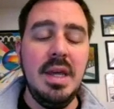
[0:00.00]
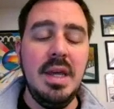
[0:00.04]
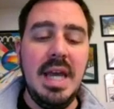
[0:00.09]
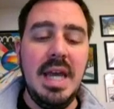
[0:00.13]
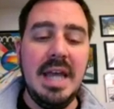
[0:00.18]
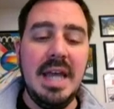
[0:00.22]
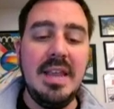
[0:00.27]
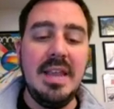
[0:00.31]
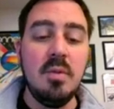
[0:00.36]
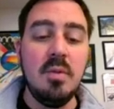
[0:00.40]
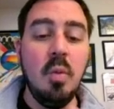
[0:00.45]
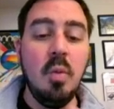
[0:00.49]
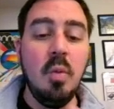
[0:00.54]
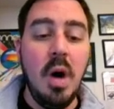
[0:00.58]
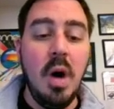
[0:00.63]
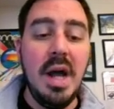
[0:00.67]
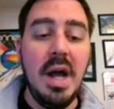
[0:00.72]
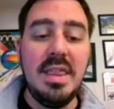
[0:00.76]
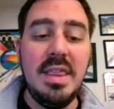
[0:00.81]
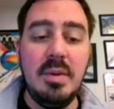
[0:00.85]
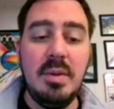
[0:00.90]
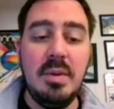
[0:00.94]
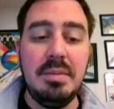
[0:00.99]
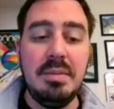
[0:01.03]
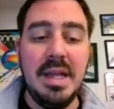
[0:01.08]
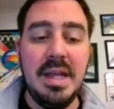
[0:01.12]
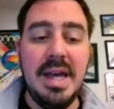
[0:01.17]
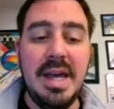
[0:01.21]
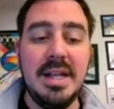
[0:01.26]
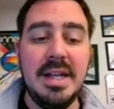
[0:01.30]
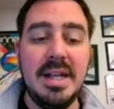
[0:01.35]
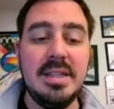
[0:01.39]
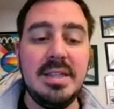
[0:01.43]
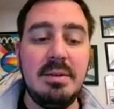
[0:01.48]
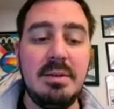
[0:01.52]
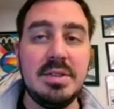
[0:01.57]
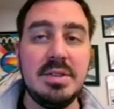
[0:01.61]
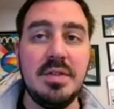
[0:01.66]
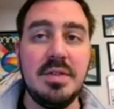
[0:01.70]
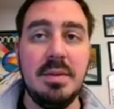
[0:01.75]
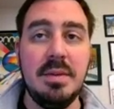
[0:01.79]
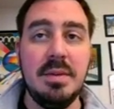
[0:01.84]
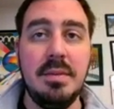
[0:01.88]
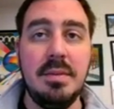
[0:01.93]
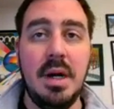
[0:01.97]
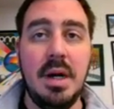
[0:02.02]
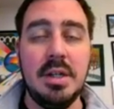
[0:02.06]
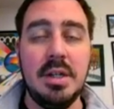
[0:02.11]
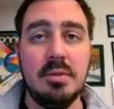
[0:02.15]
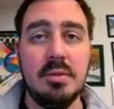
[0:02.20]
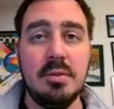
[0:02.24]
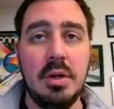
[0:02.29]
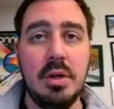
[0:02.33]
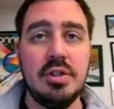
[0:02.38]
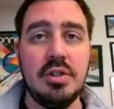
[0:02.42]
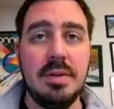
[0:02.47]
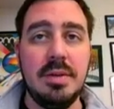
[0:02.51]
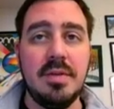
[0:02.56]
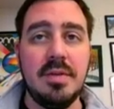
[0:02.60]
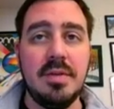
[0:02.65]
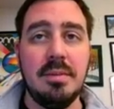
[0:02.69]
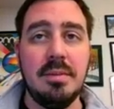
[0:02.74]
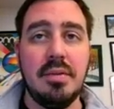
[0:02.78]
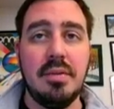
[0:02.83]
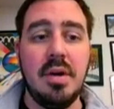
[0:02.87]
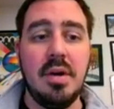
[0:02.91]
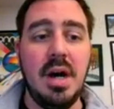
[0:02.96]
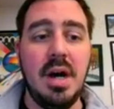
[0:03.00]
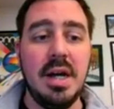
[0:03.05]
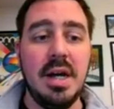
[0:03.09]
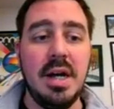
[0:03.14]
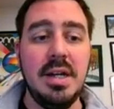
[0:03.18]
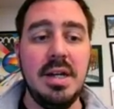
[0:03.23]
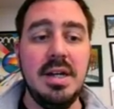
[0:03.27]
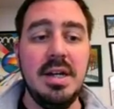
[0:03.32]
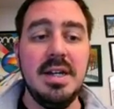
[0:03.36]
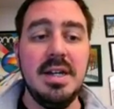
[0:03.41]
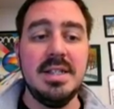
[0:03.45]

and then one that we planned that was from a road trip from Prague